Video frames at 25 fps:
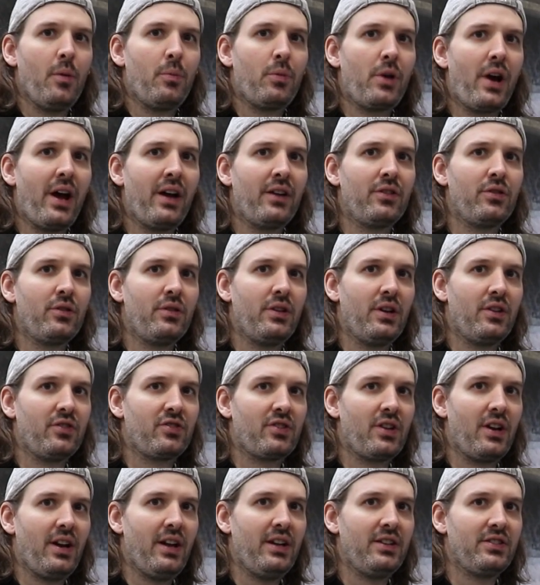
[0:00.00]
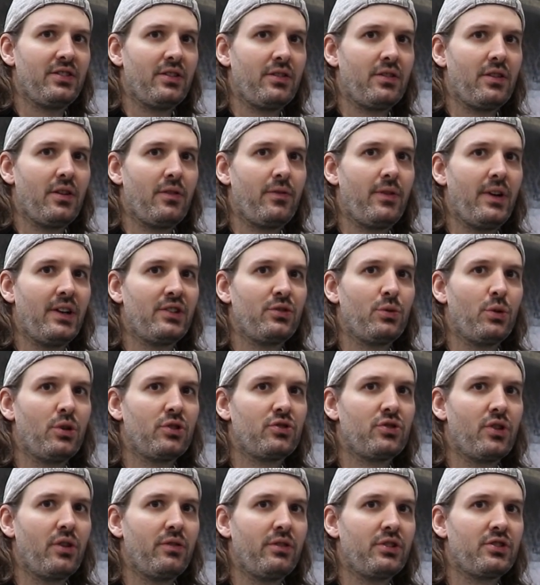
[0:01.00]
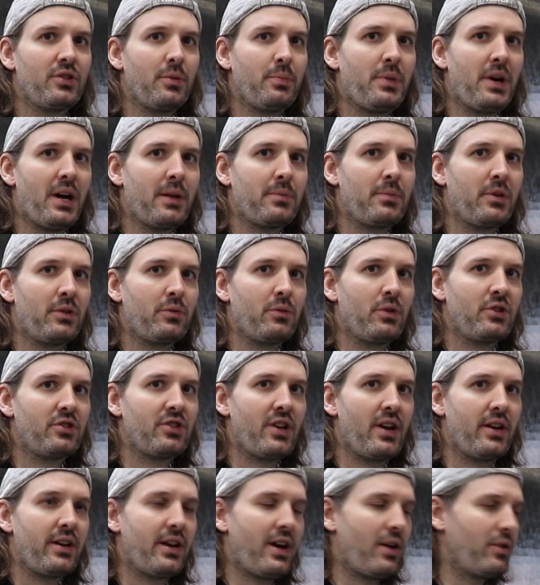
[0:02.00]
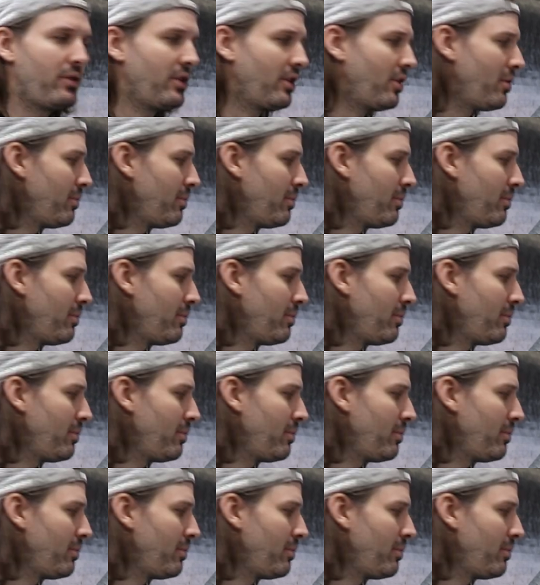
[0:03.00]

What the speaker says: Prior to the installation, the FlexWash service department will send out a